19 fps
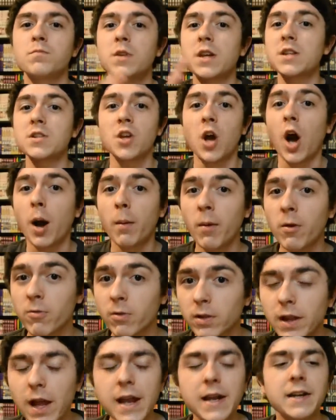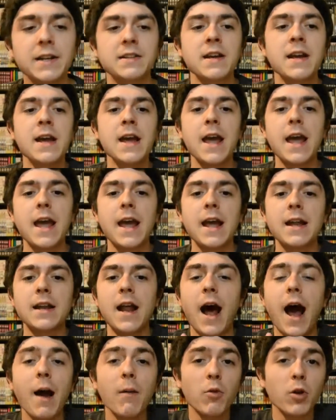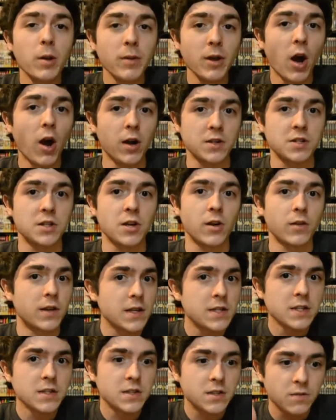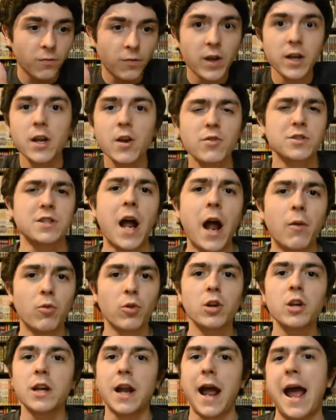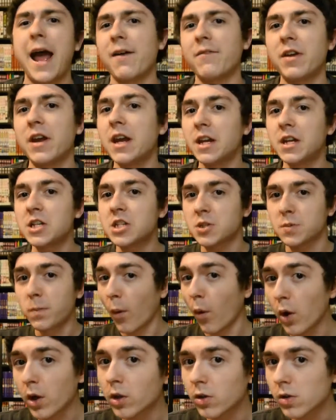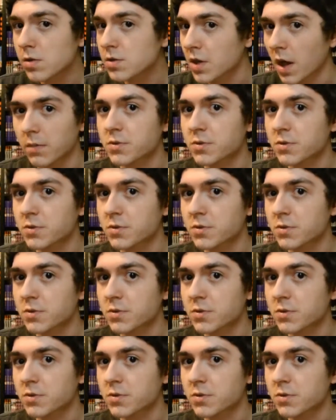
Gintama related. And I'm going to be honest here, this video is not really going to have any spoilers.